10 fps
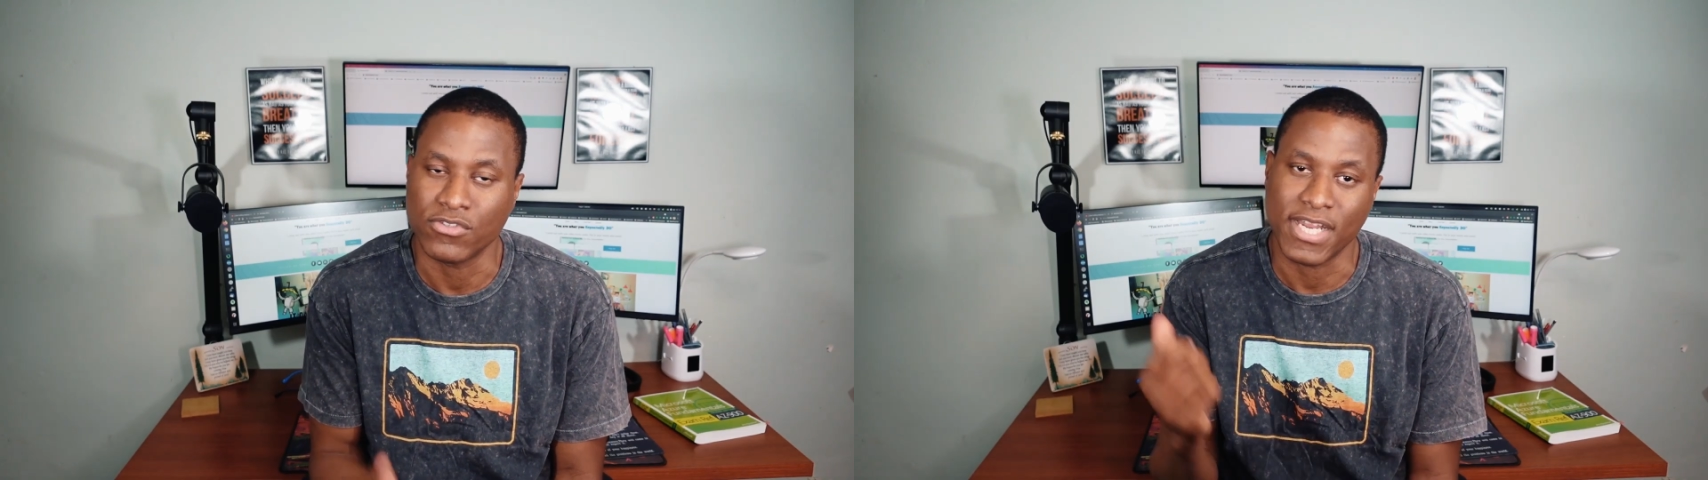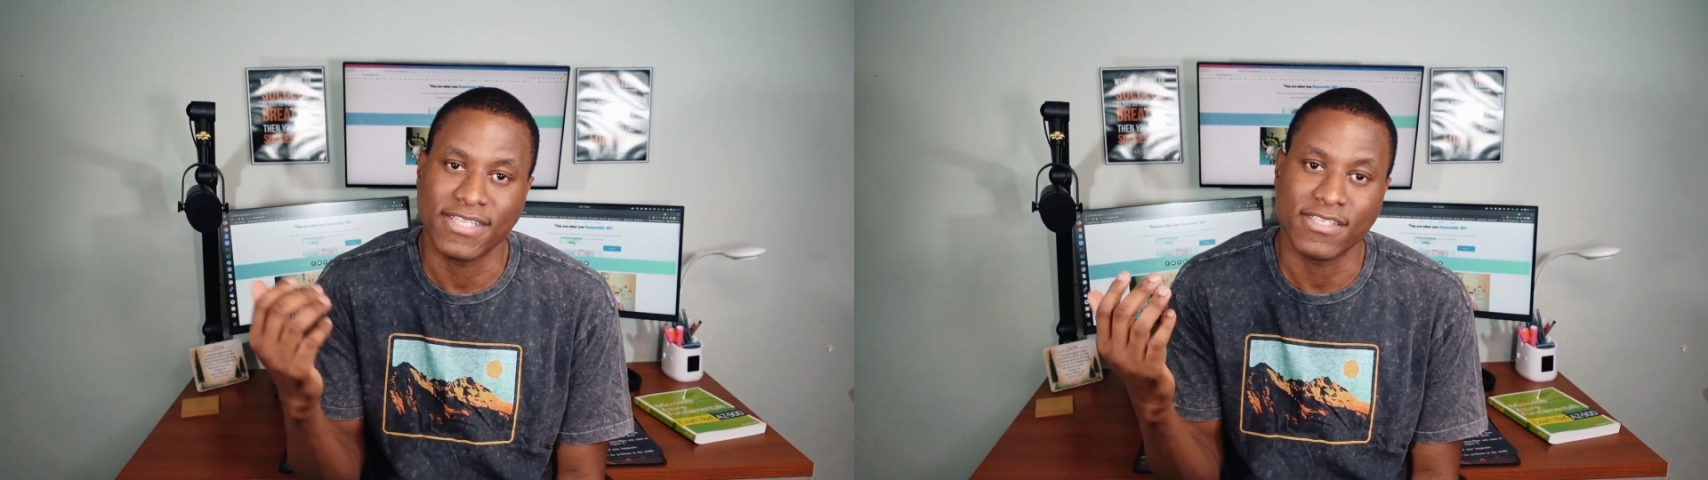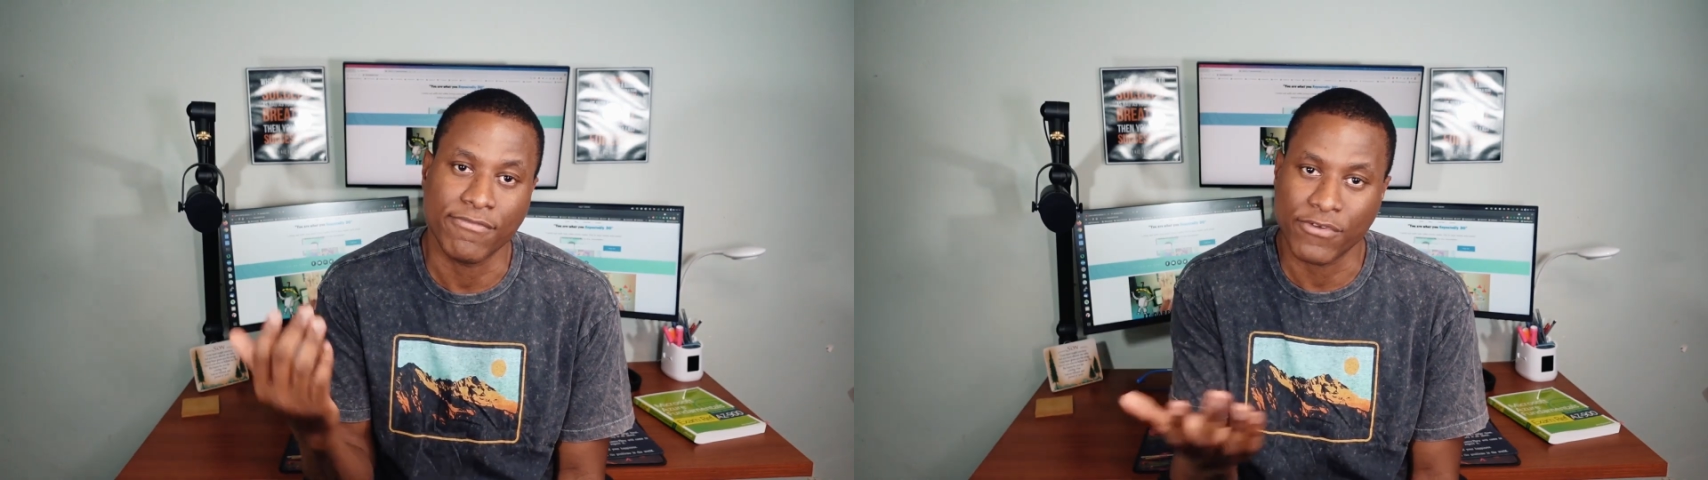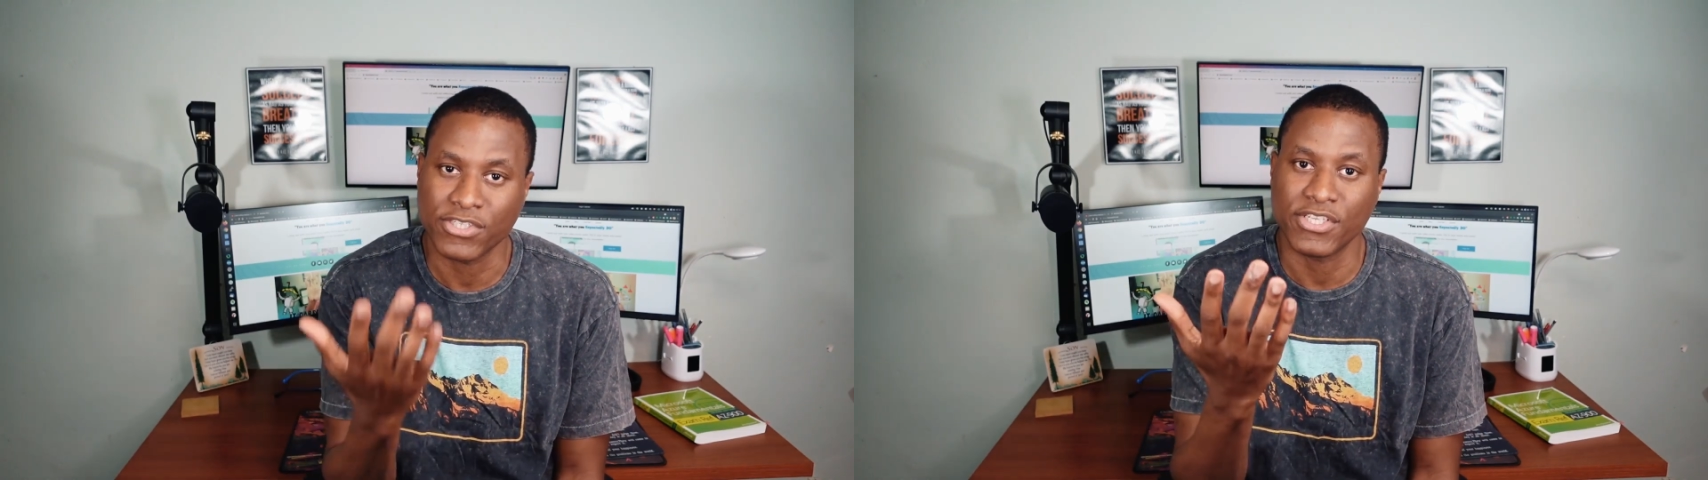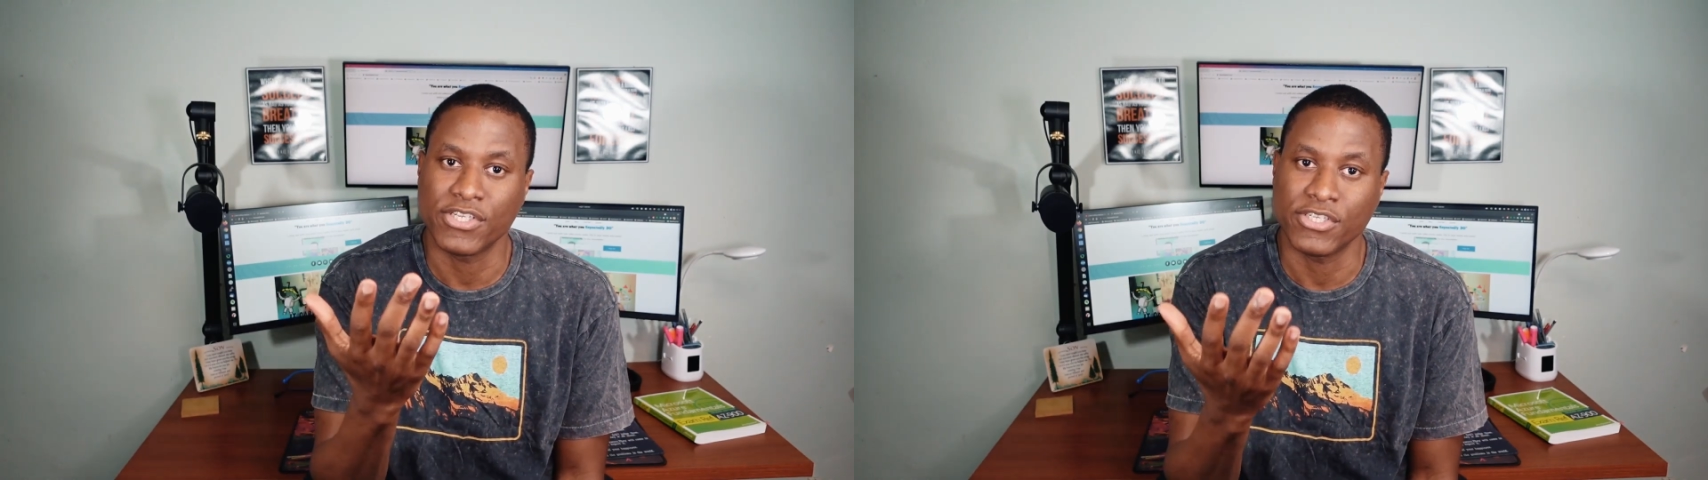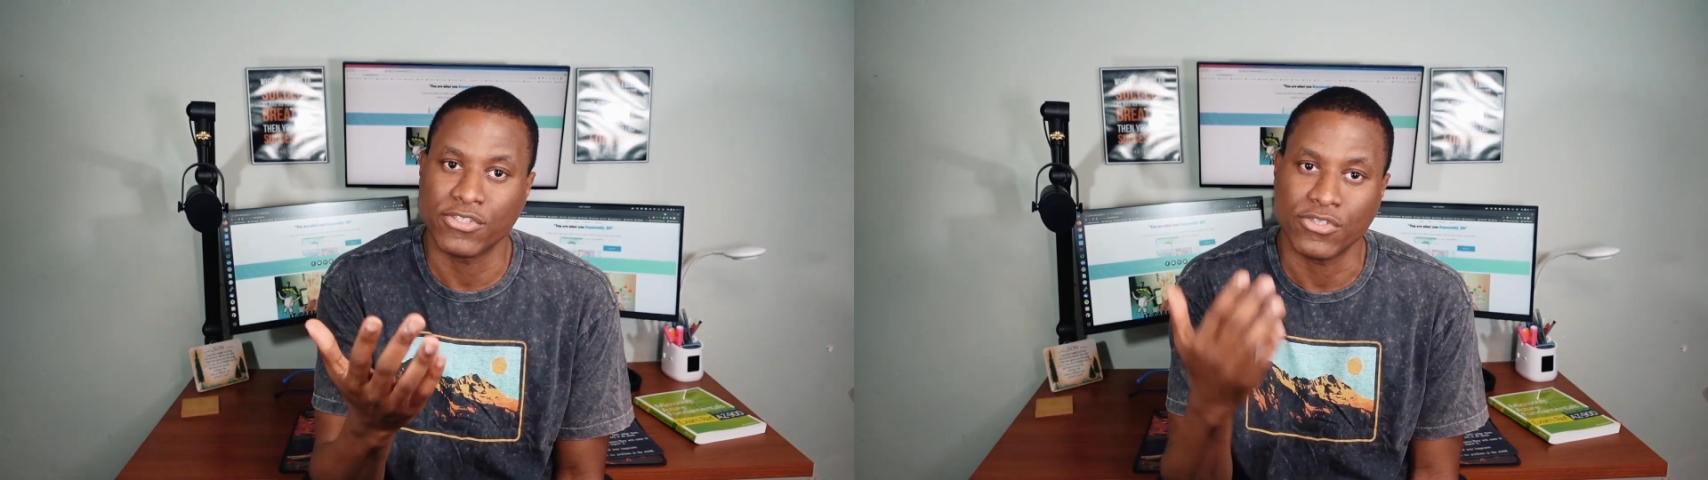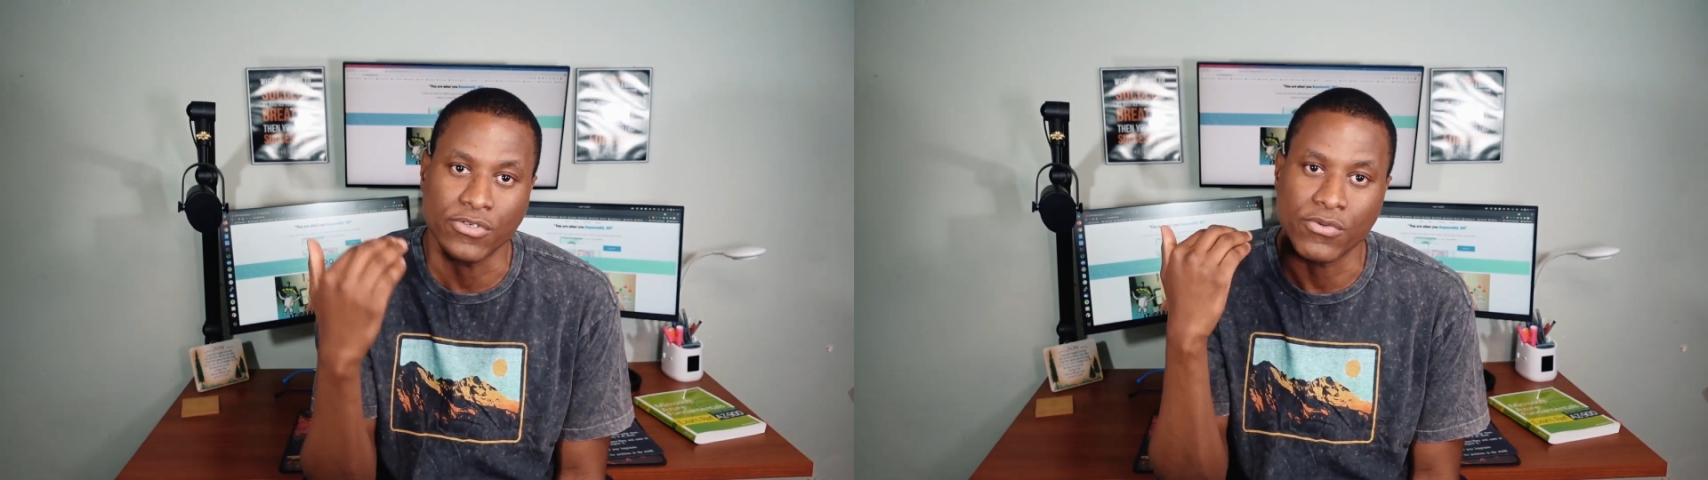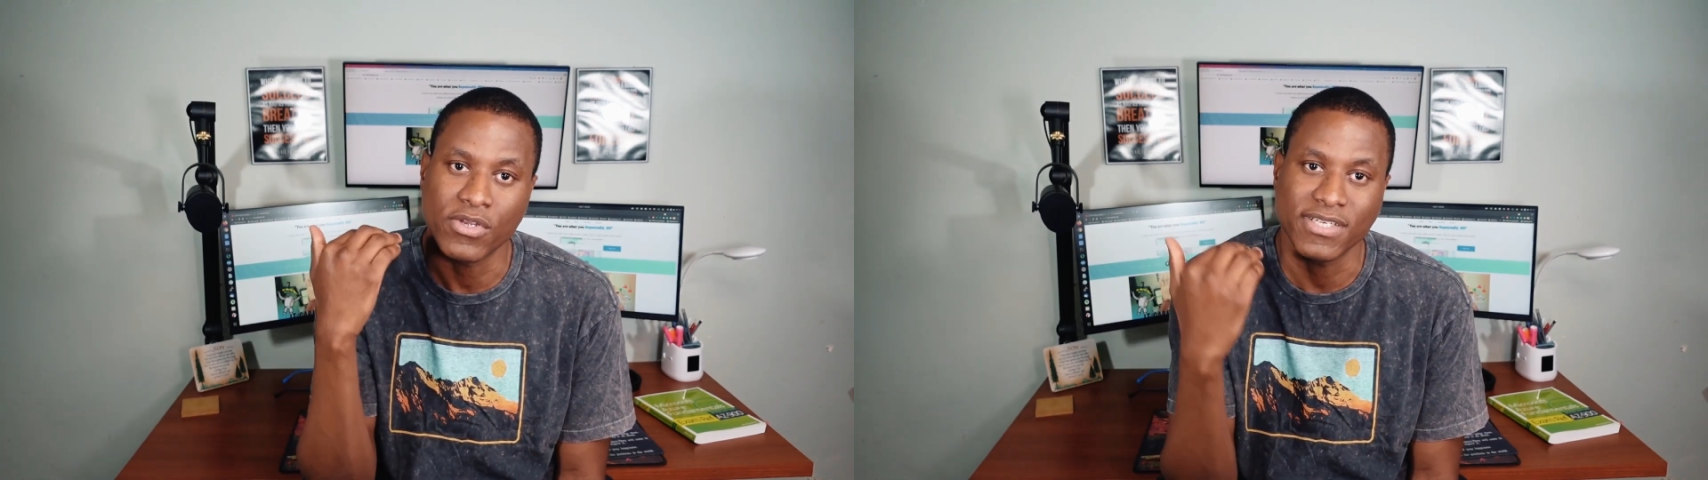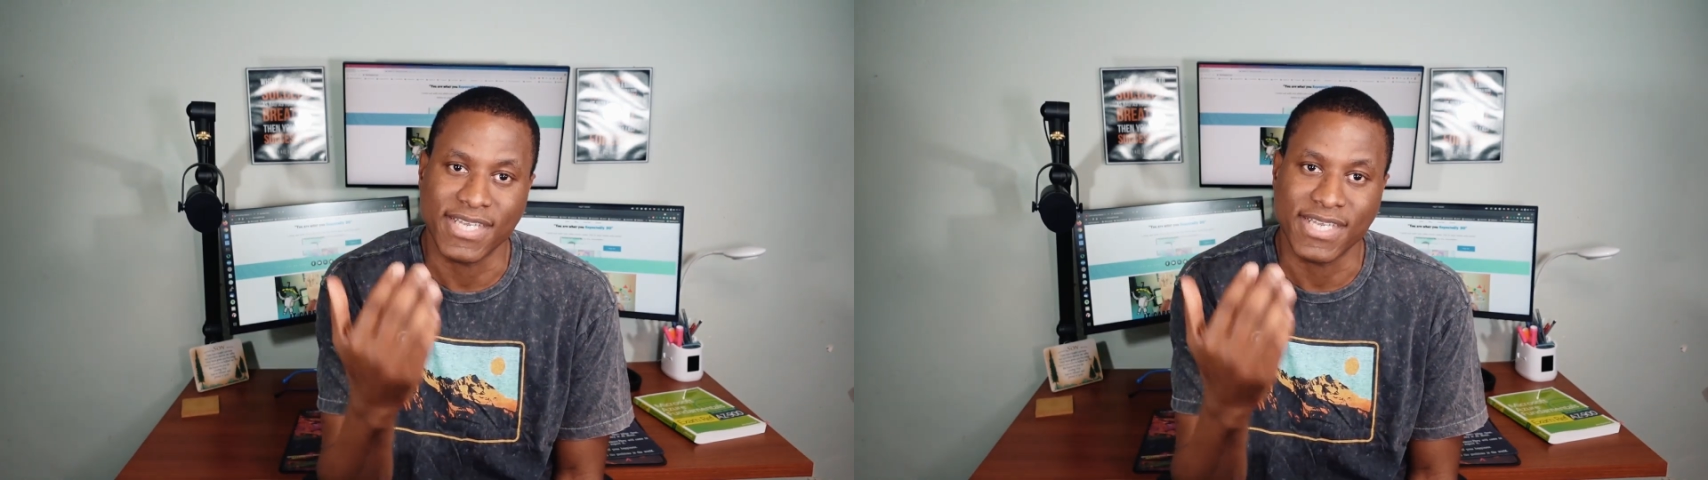So that's the first thing you need to do.